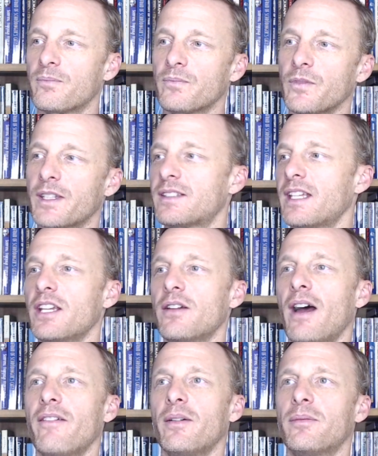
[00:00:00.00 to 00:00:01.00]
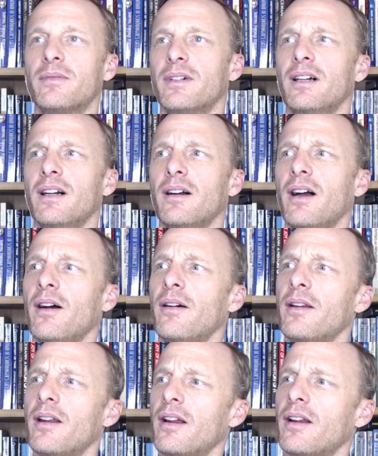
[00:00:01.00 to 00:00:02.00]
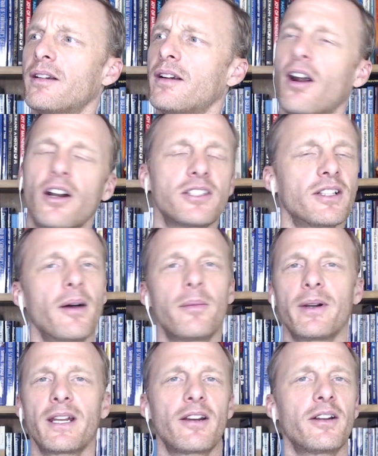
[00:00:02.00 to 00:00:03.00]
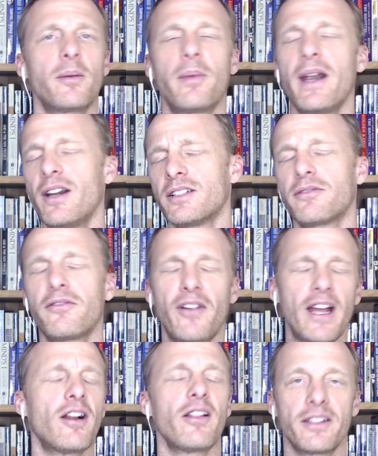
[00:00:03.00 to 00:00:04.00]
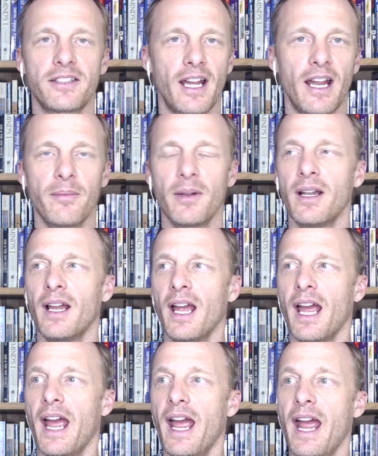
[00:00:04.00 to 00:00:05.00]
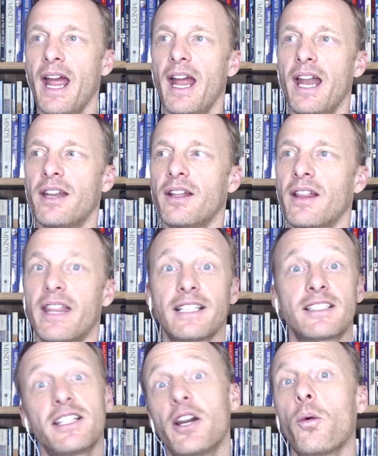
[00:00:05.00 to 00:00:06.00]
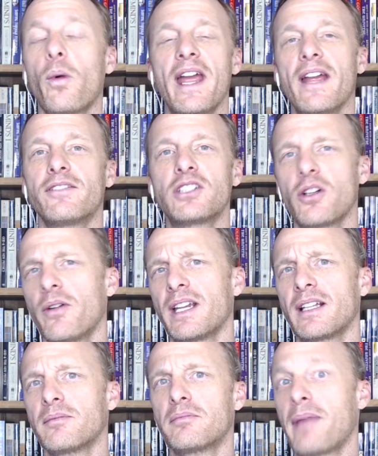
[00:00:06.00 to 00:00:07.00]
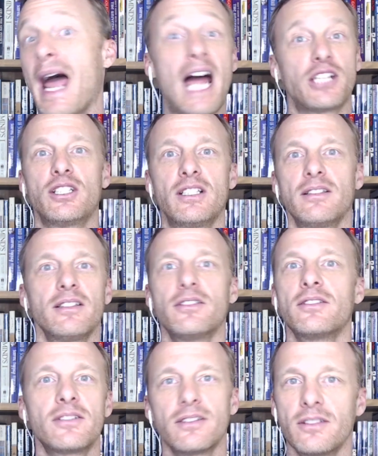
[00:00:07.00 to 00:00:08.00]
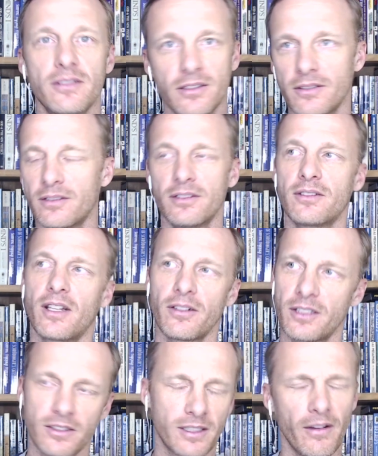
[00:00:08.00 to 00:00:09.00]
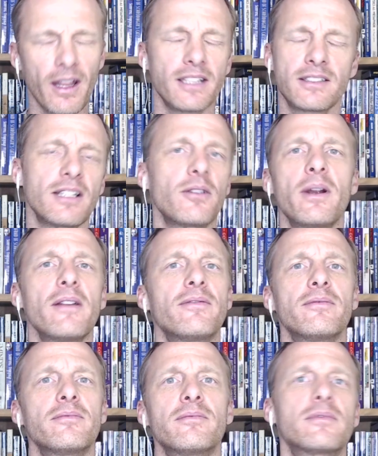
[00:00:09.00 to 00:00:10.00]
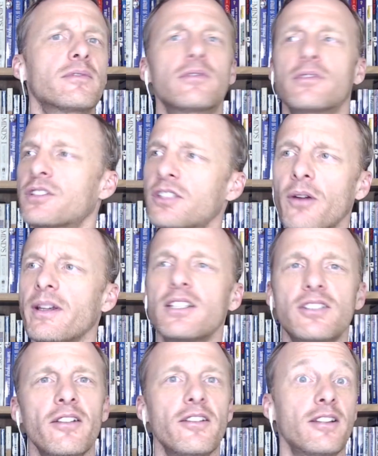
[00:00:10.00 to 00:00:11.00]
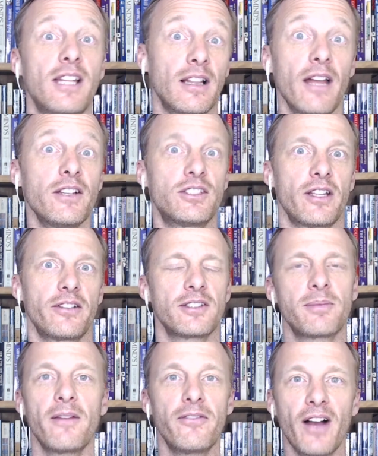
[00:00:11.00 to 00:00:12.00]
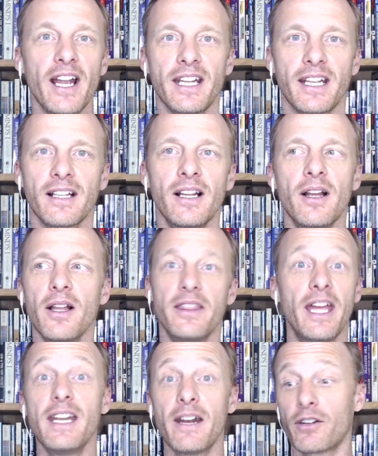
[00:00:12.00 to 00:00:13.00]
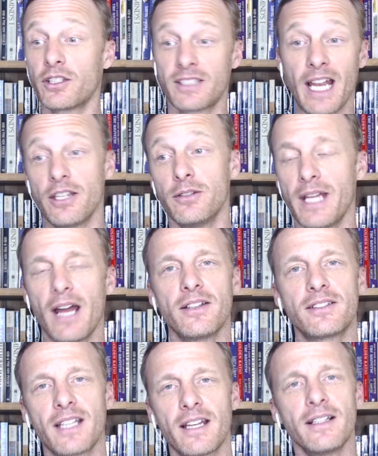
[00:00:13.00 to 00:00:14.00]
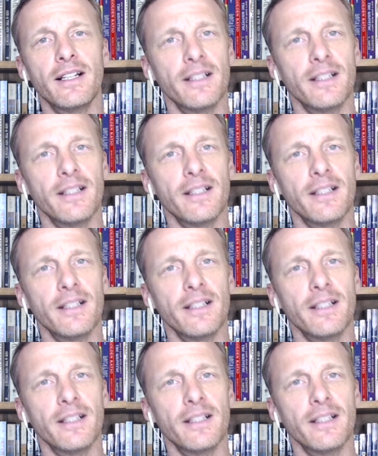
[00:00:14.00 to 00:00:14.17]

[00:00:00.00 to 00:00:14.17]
let's say you have a harsh upbringing, or your parents fight all the time, and that's their way of showing passion. You go to yourself, that's their way of showing each other that they love each other is by fighting. They never sat you down and said,